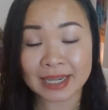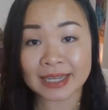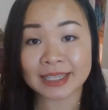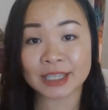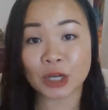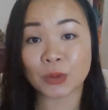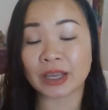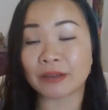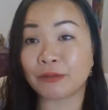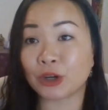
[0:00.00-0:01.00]
So,
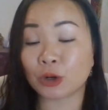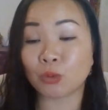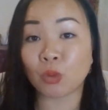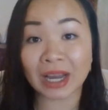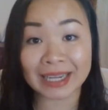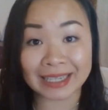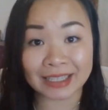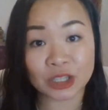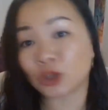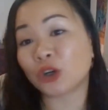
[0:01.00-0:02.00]
if you're wanting
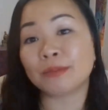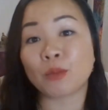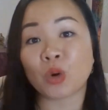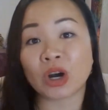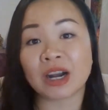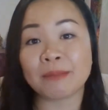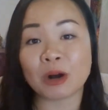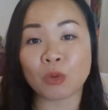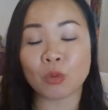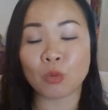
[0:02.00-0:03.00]
to learn more
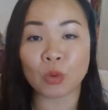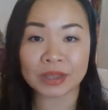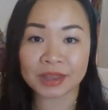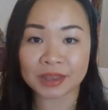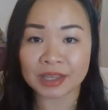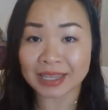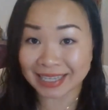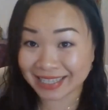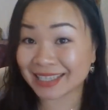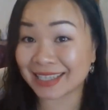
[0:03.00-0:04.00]
about what
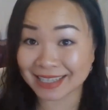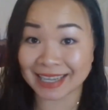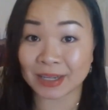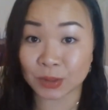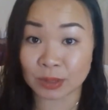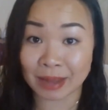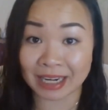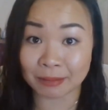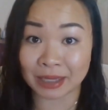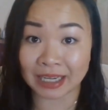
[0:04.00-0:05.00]
is the
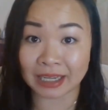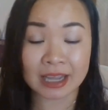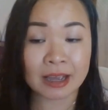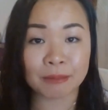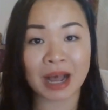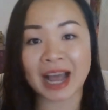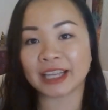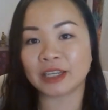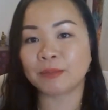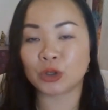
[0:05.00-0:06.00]
psychosomatic meaning
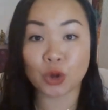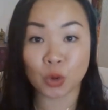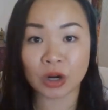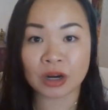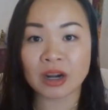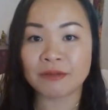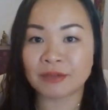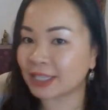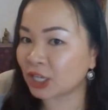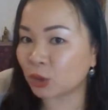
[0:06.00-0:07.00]
behind your
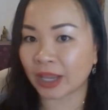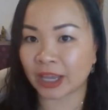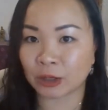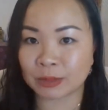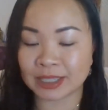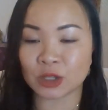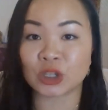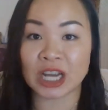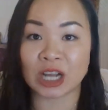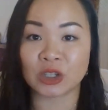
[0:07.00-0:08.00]
physical ailments or
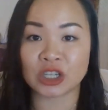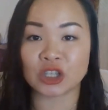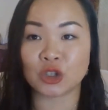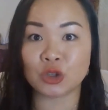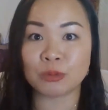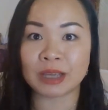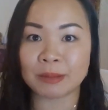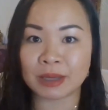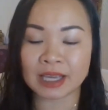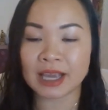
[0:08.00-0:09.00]
challenges you may
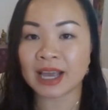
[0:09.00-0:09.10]
be